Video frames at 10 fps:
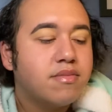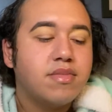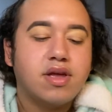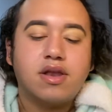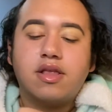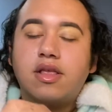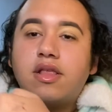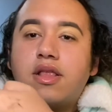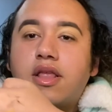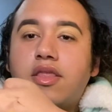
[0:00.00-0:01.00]
Yeah, this is
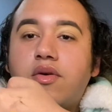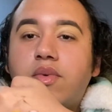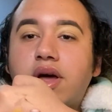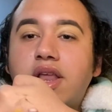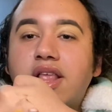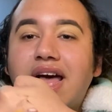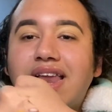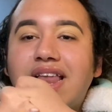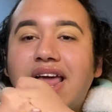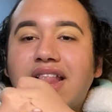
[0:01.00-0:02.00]
the one. It's kind
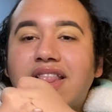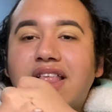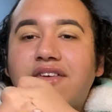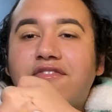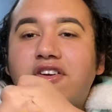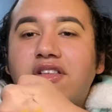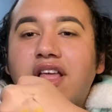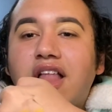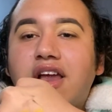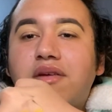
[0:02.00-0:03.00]
of like the first
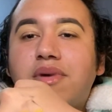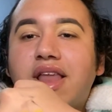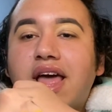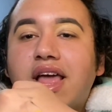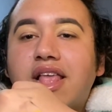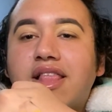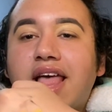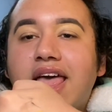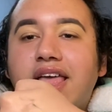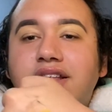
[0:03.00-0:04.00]
color, but like
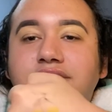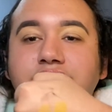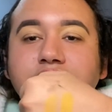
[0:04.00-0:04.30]
satin.